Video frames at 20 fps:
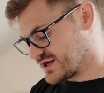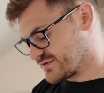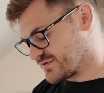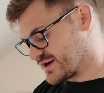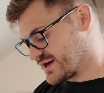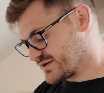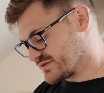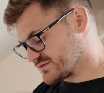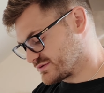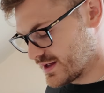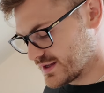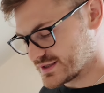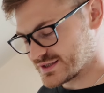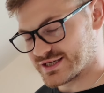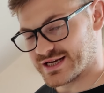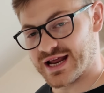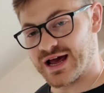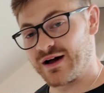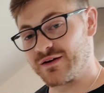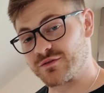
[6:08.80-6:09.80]
that round.
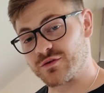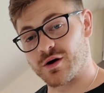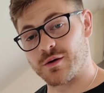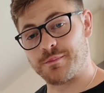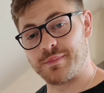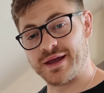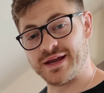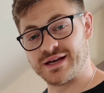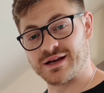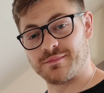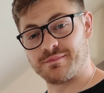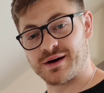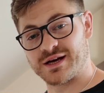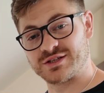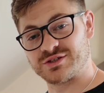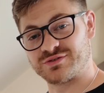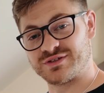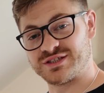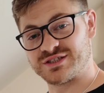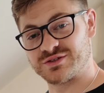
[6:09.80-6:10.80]
So now I've got a peanut
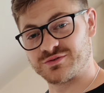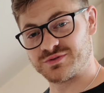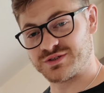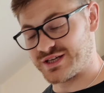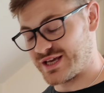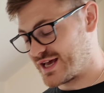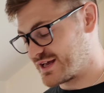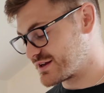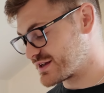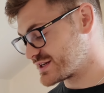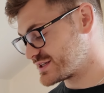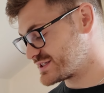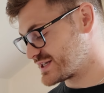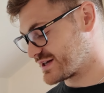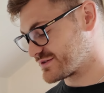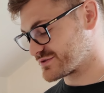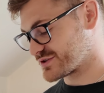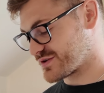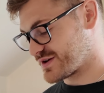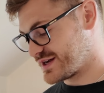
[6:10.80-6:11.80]
buttery salty egg.
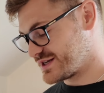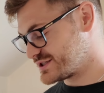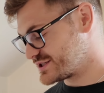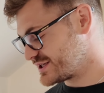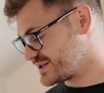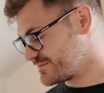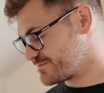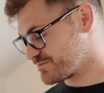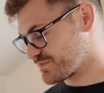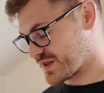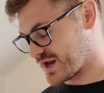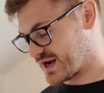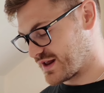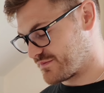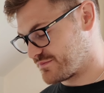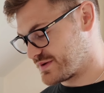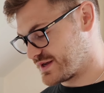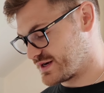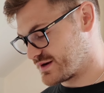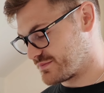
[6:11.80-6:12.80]
Sounds crazy. I
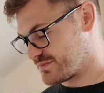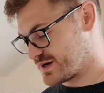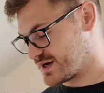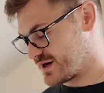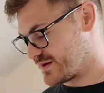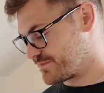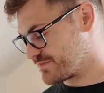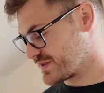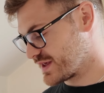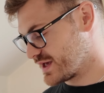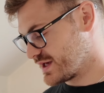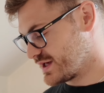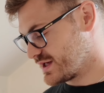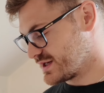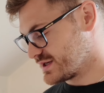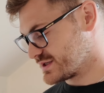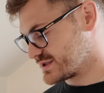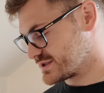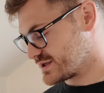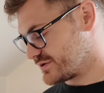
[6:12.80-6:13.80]
love peanut butter.
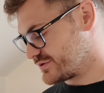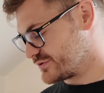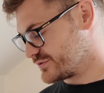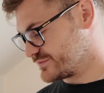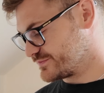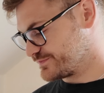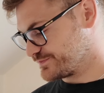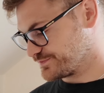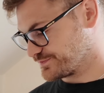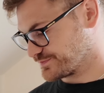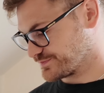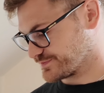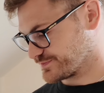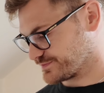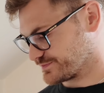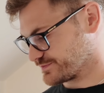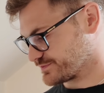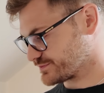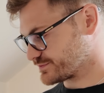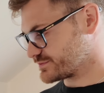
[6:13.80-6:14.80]
So
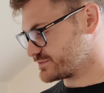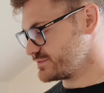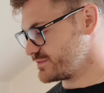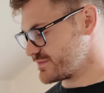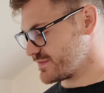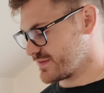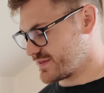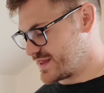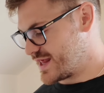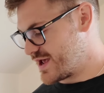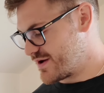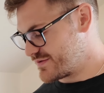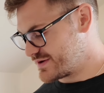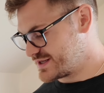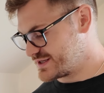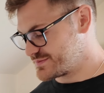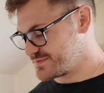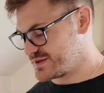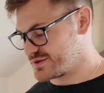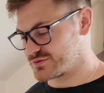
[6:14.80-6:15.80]
there are
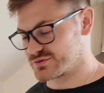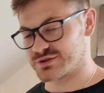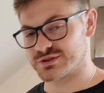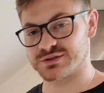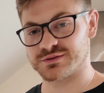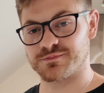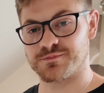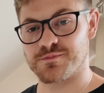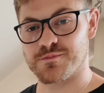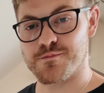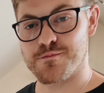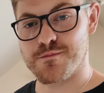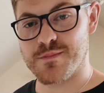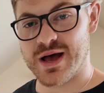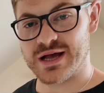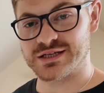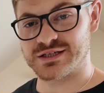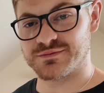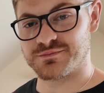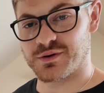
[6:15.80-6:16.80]
these meals.
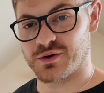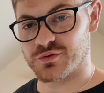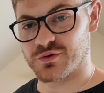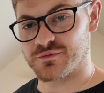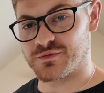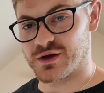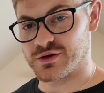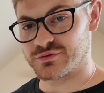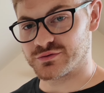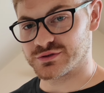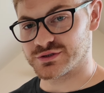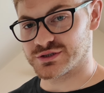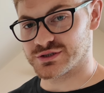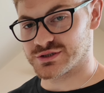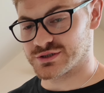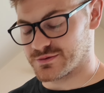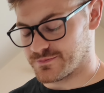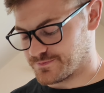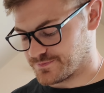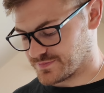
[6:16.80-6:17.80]
Massive bowl of
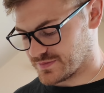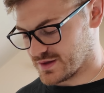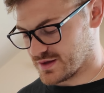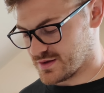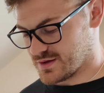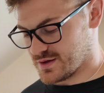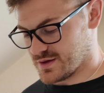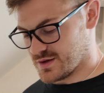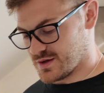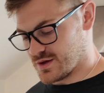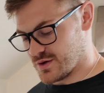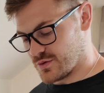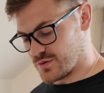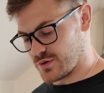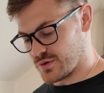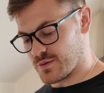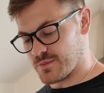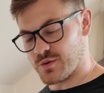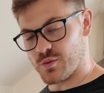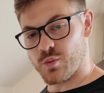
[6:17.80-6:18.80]
oats.
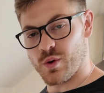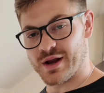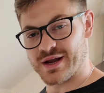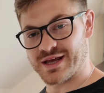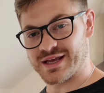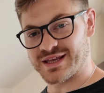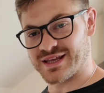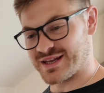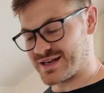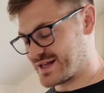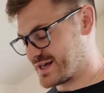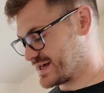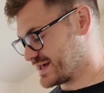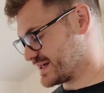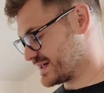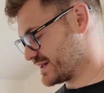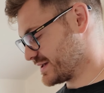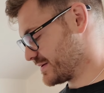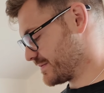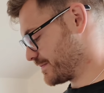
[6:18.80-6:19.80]
I've got my 1 egg in
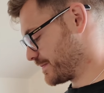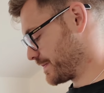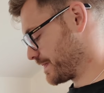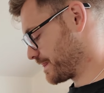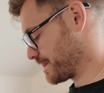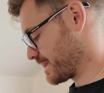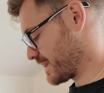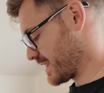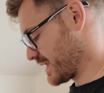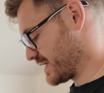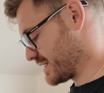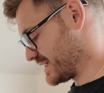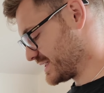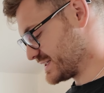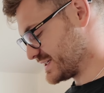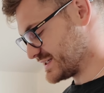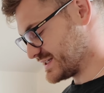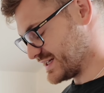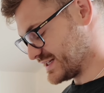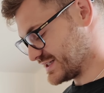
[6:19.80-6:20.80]
there.
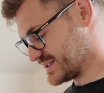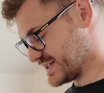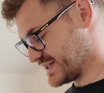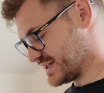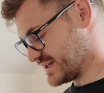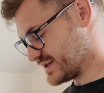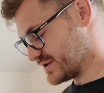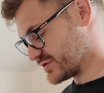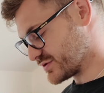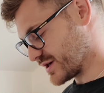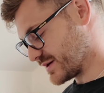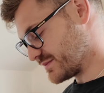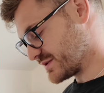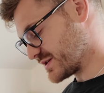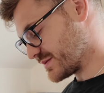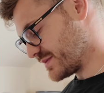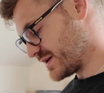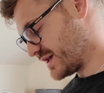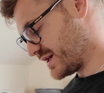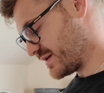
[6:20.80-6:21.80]
This is literally the dream
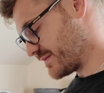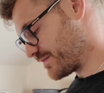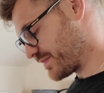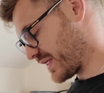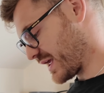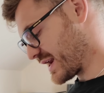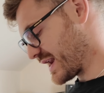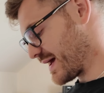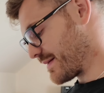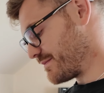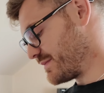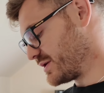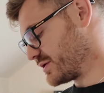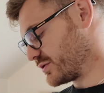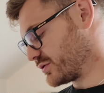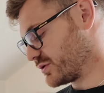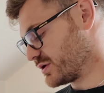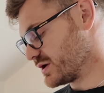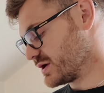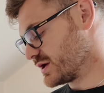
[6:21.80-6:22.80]
to me. And that
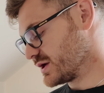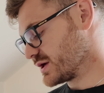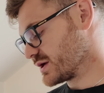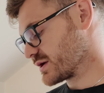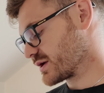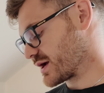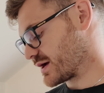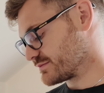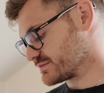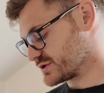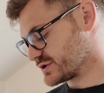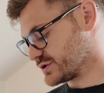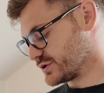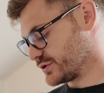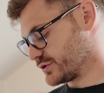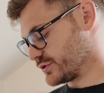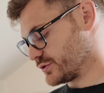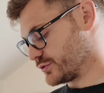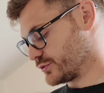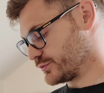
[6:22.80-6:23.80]
meal comes
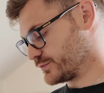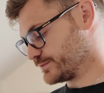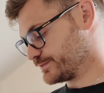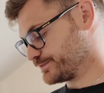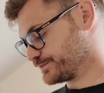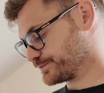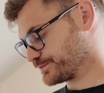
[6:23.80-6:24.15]
to